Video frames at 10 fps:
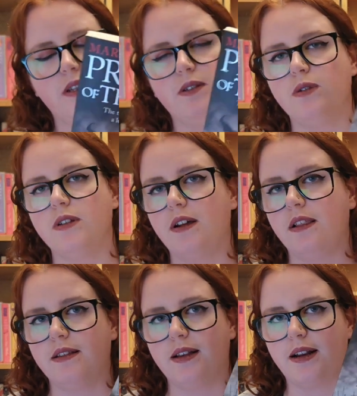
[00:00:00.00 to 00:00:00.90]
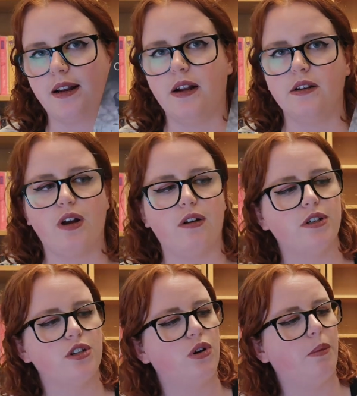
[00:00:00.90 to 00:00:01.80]
This was another secondhand
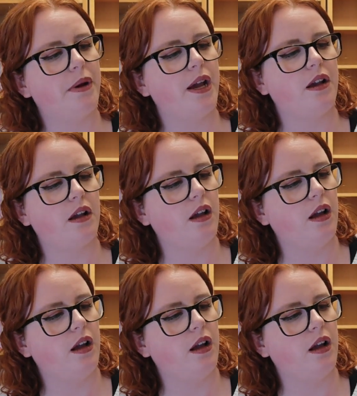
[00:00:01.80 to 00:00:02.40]
charity shop pick,